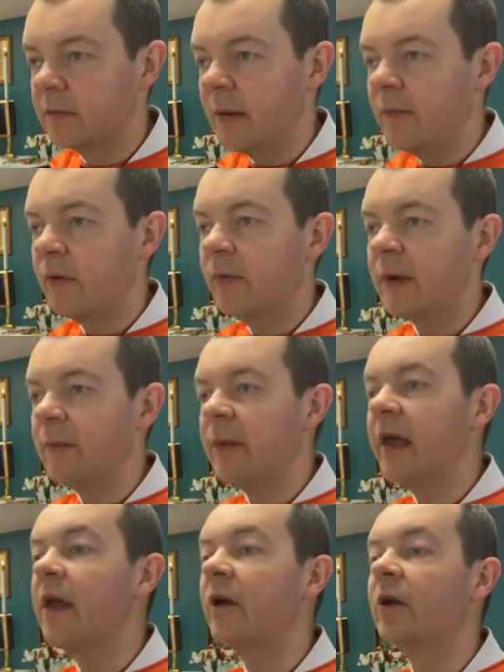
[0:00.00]
Remember when
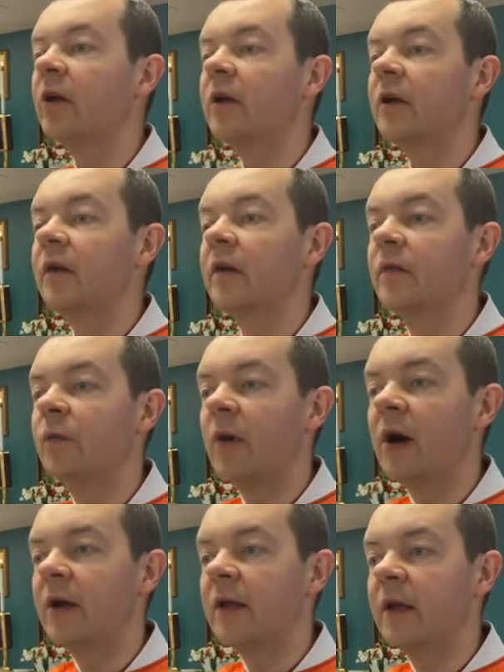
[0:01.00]
Peter is
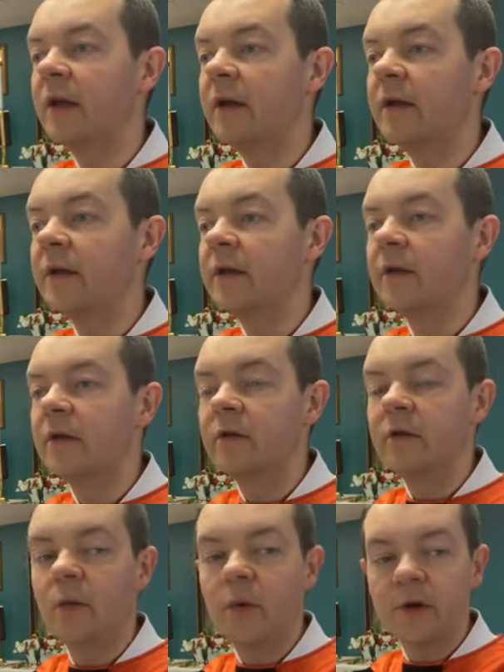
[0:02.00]
walking
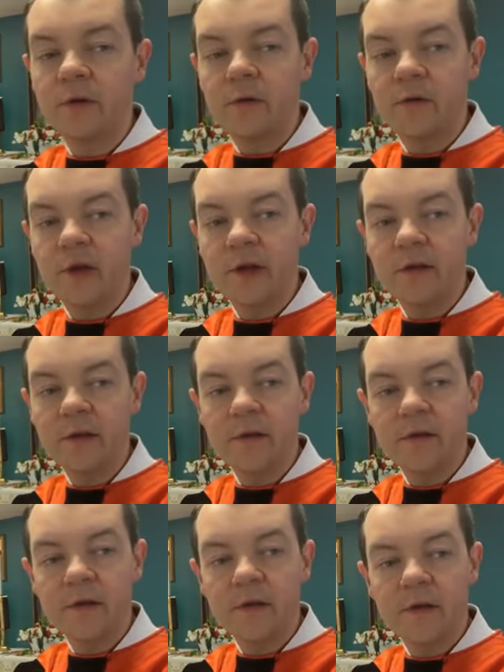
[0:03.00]
towards
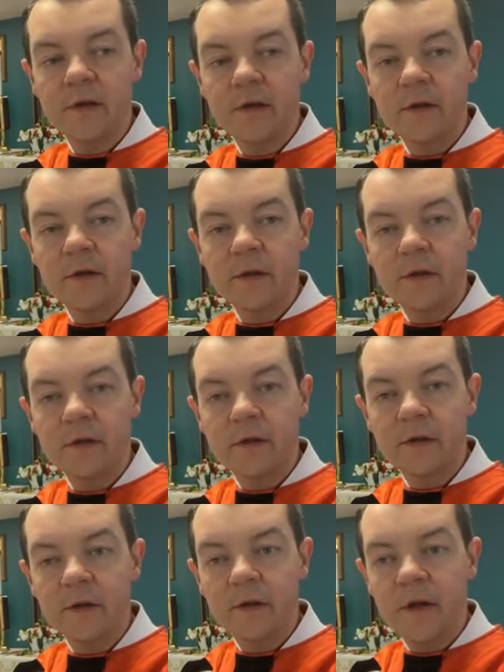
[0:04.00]
Jesus,
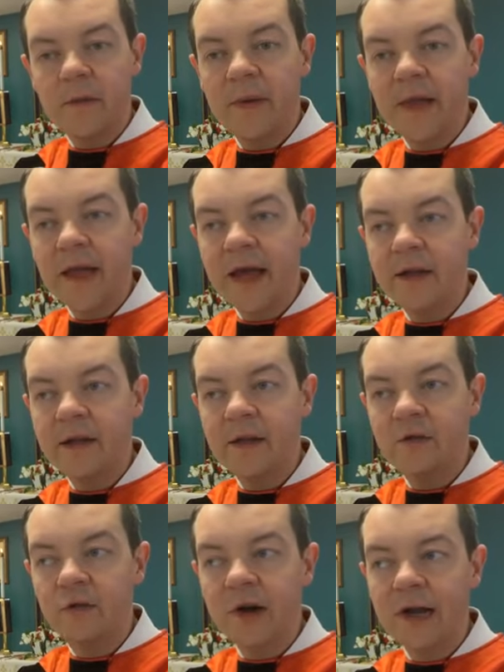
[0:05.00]
he began
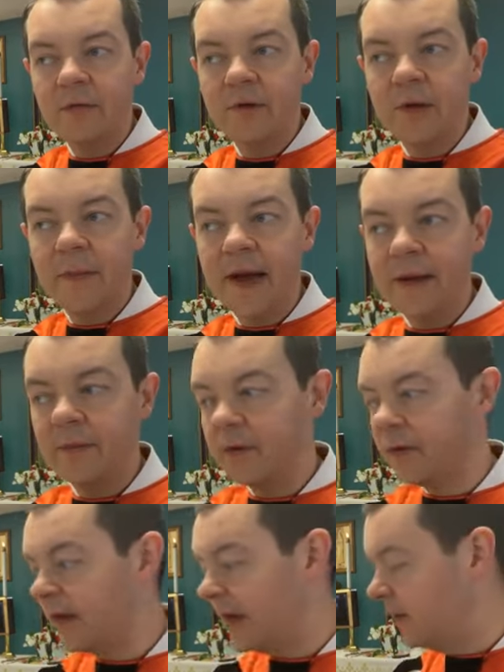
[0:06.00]
to drown, the
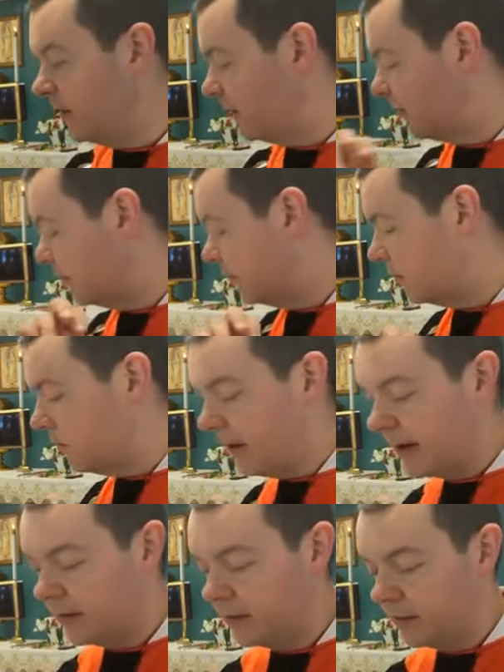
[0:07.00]
Bible says.
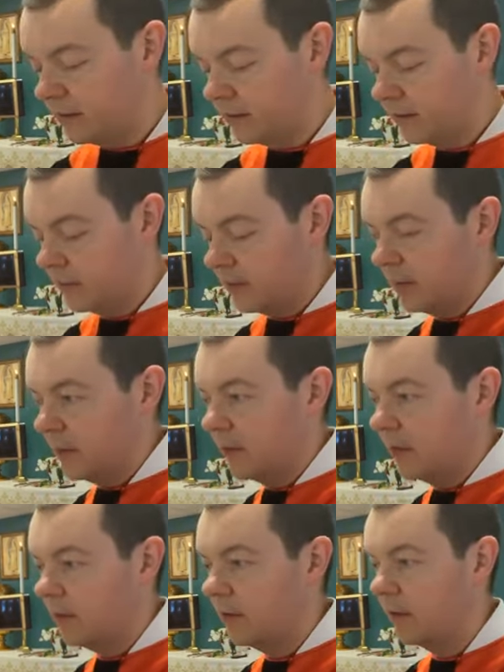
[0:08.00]
When?
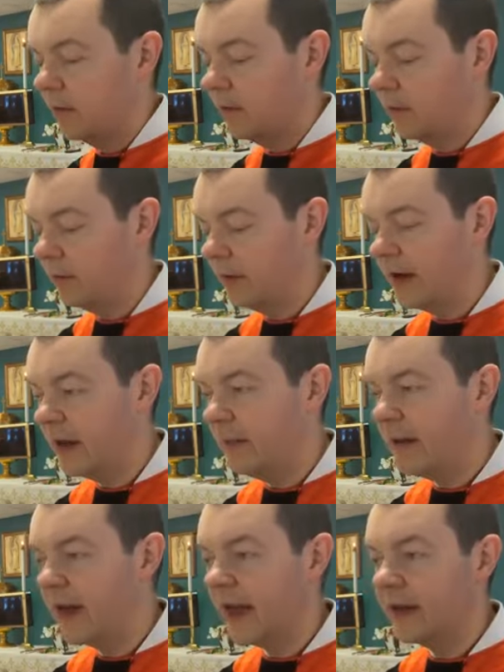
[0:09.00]
When
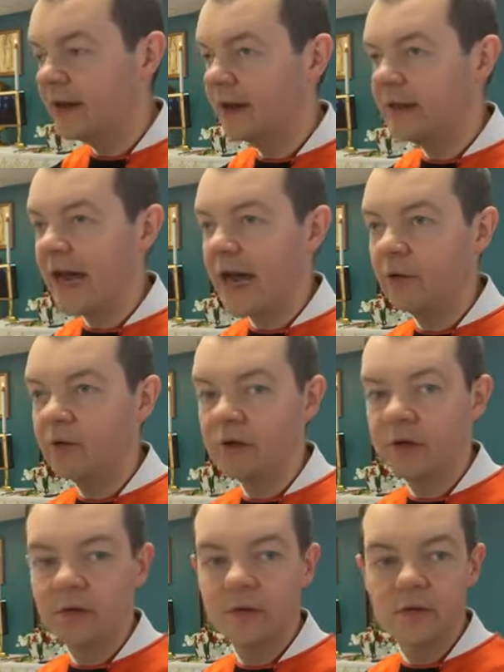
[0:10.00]
he began to doubt,
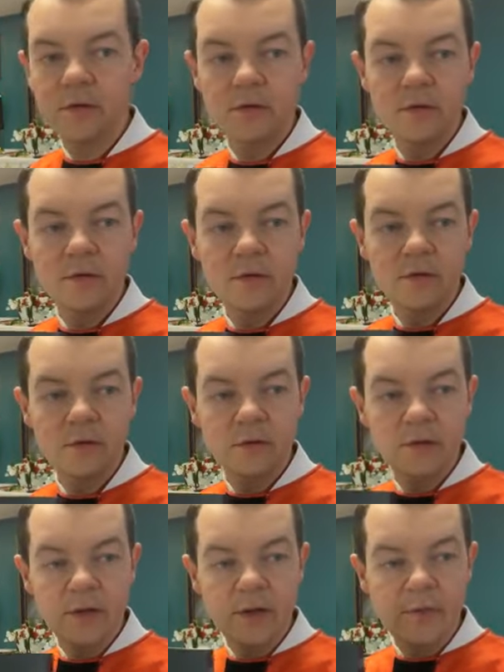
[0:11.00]

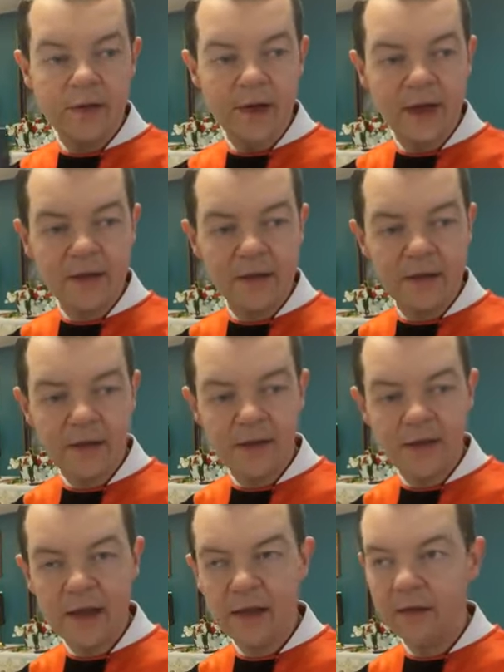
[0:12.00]
he began to
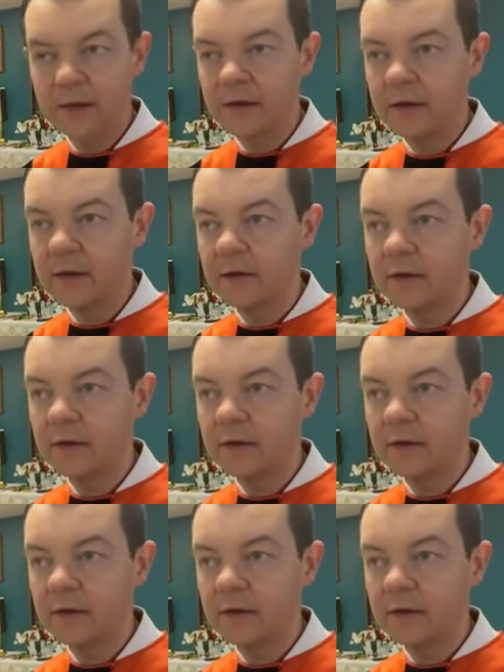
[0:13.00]
sink.